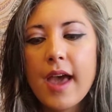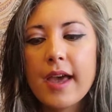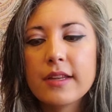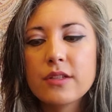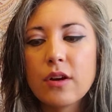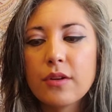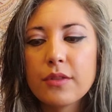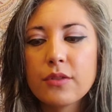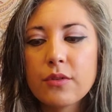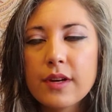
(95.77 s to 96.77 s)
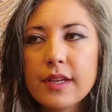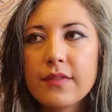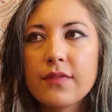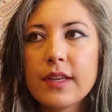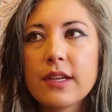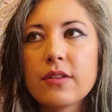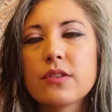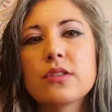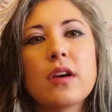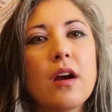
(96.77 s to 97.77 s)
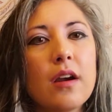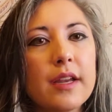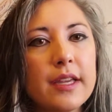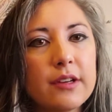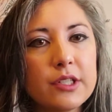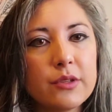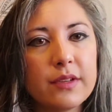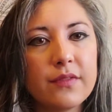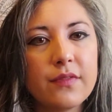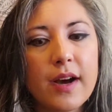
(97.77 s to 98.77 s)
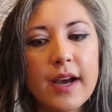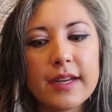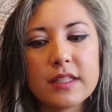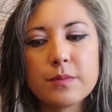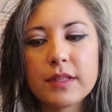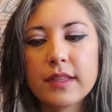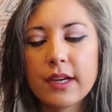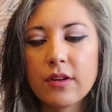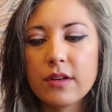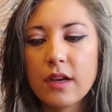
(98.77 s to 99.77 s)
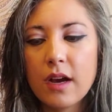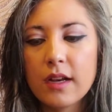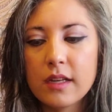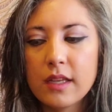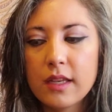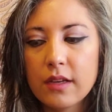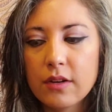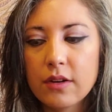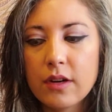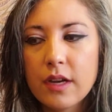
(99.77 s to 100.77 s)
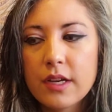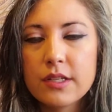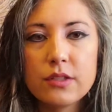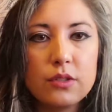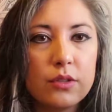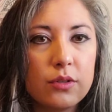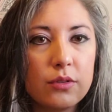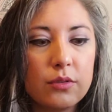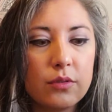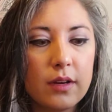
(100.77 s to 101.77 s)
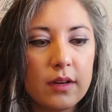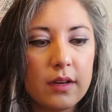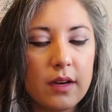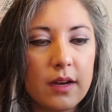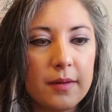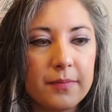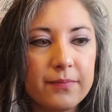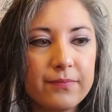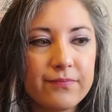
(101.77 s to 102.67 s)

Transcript: And authority figures are here to advise, but they are not here to um,